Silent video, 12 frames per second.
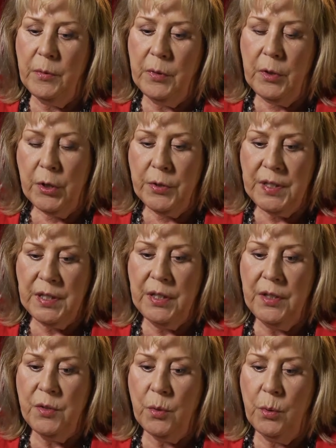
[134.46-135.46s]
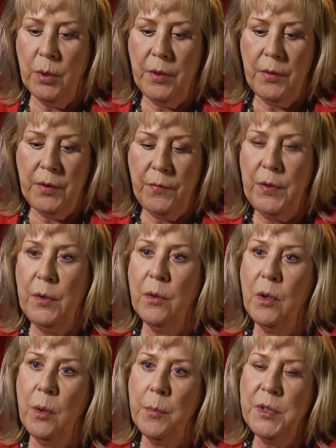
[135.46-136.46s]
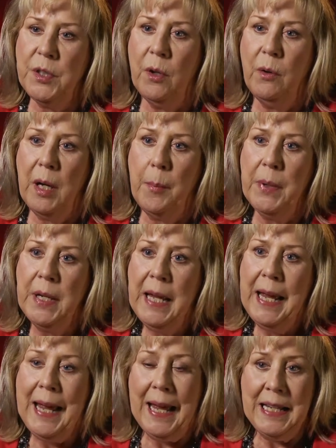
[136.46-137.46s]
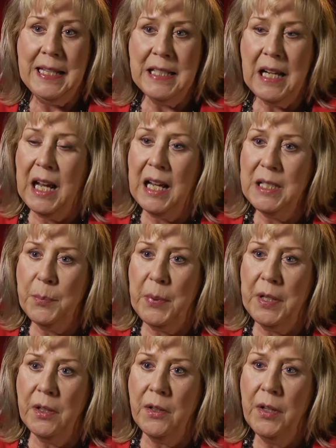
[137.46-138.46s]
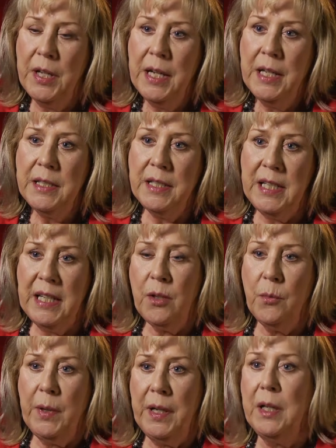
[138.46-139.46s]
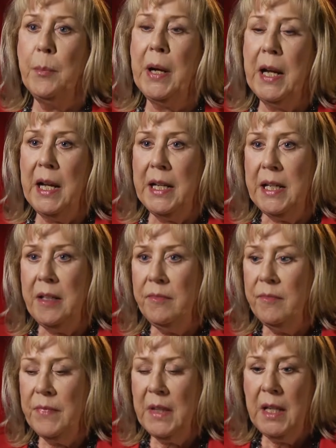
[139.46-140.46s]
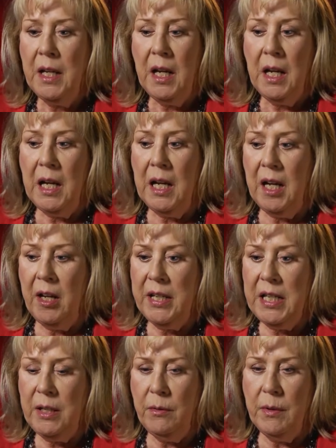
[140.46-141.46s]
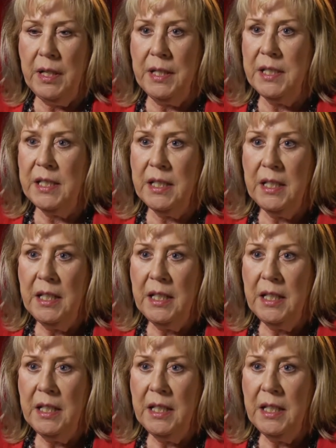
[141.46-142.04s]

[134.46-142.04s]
hearses or funeral homes show up at his hospital to take away the body, he was